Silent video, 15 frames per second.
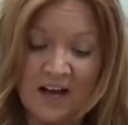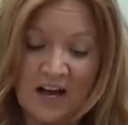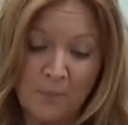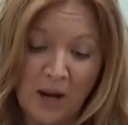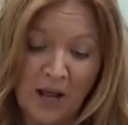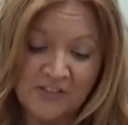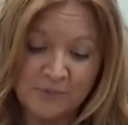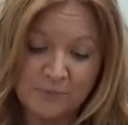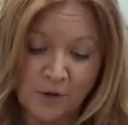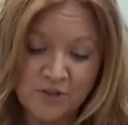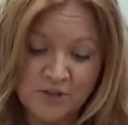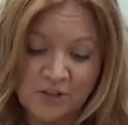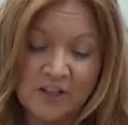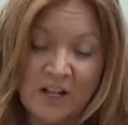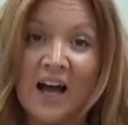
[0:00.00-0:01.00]
a plastic
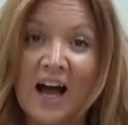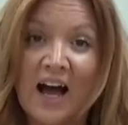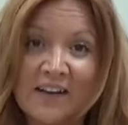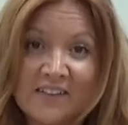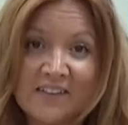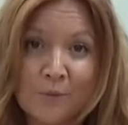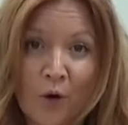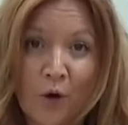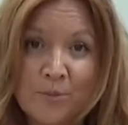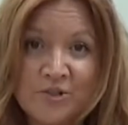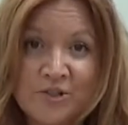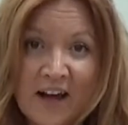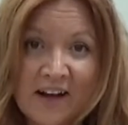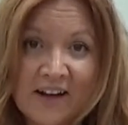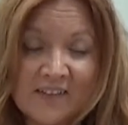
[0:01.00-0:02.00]
bottle and some
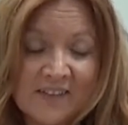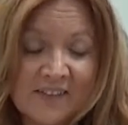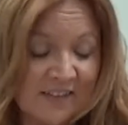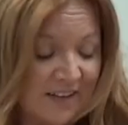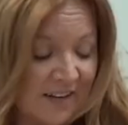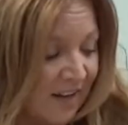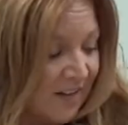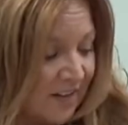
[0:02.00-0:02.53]
objects.